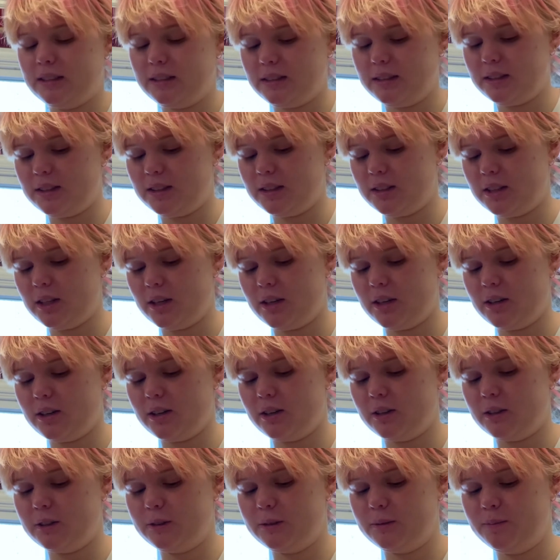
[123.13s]

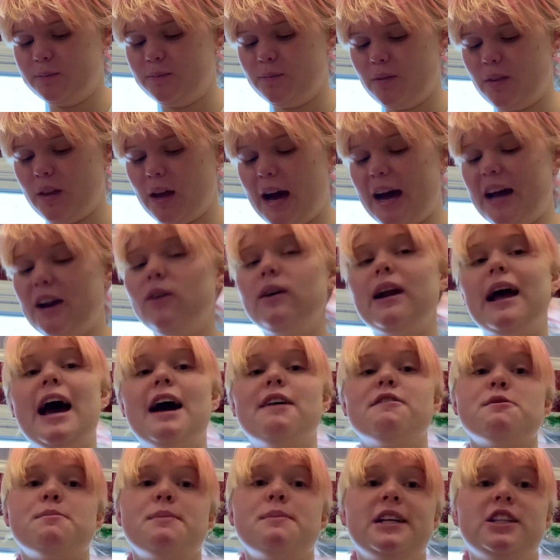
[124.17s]
so I don't
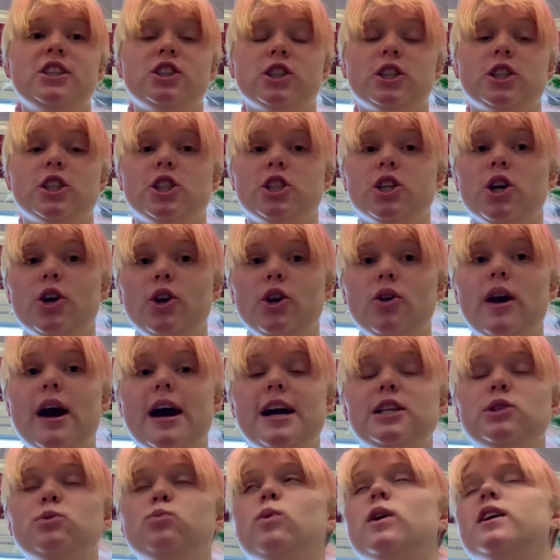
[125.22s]
have a picture to show you
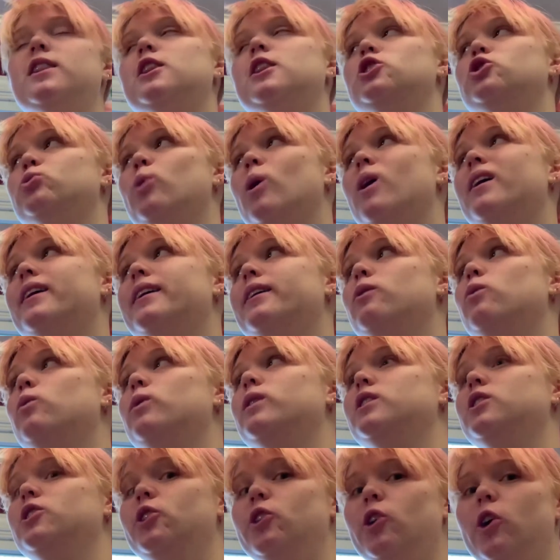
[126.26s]
guys what the drawing
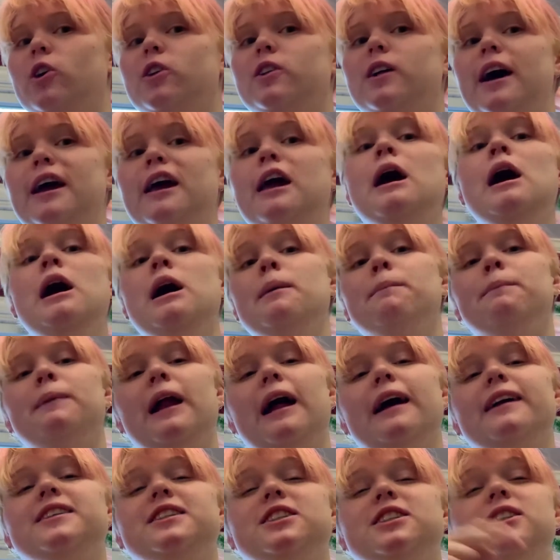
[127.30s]
would look like, but
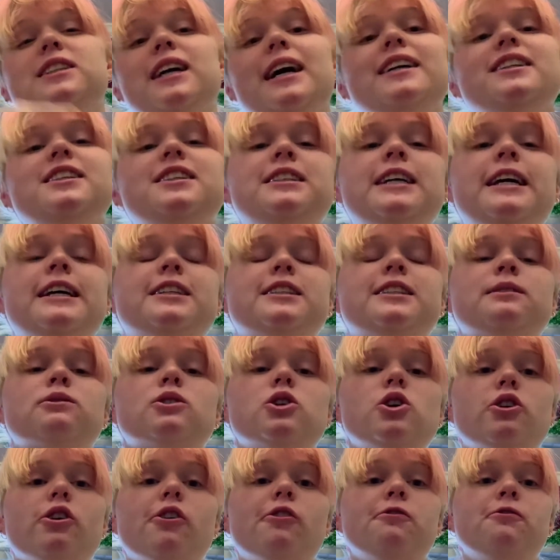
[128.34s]
I decided to take some
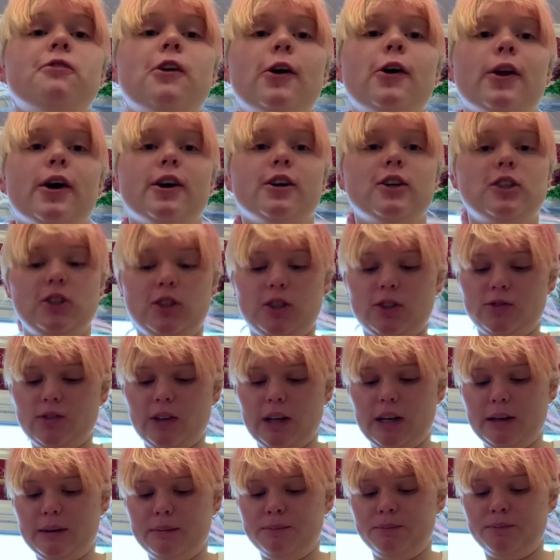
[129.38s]
Google photos
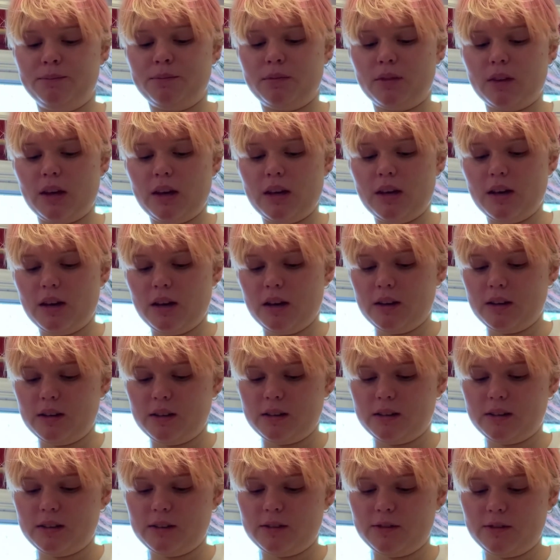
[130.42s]
from
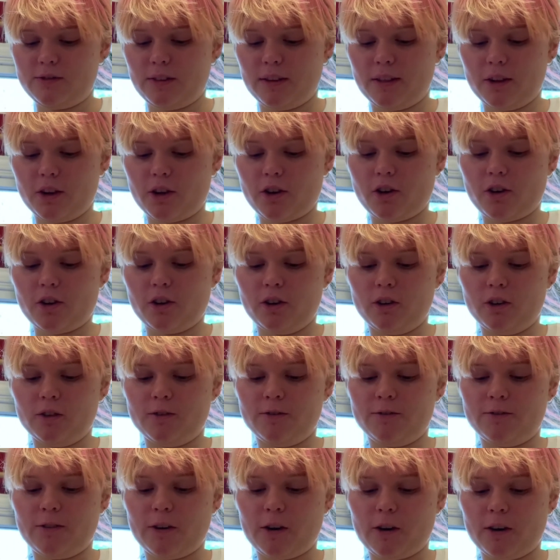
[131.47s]
the
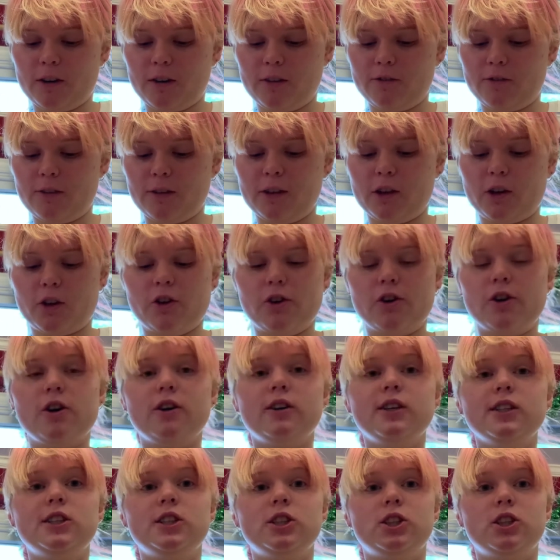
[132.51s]

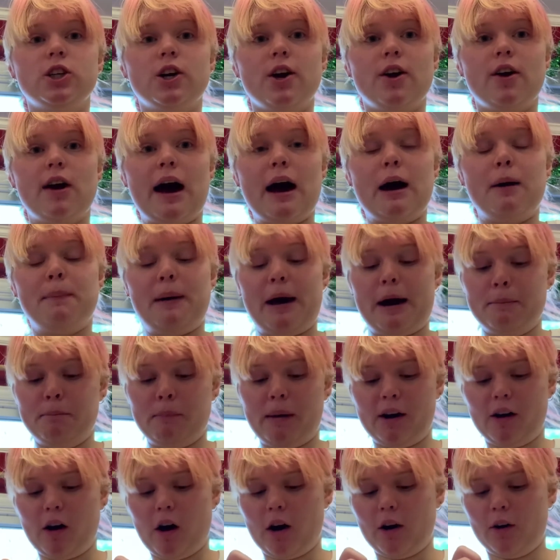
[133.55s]
Google to show you how bad
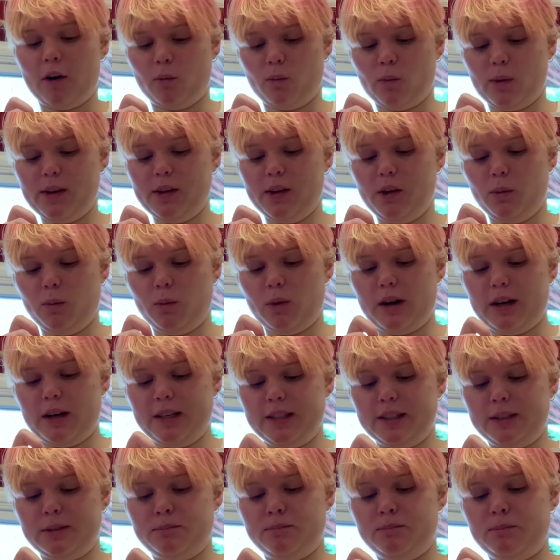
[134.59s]
my art really
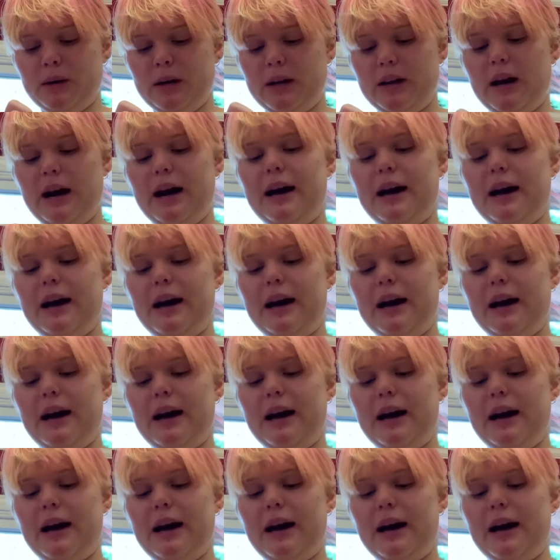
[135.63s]
was, but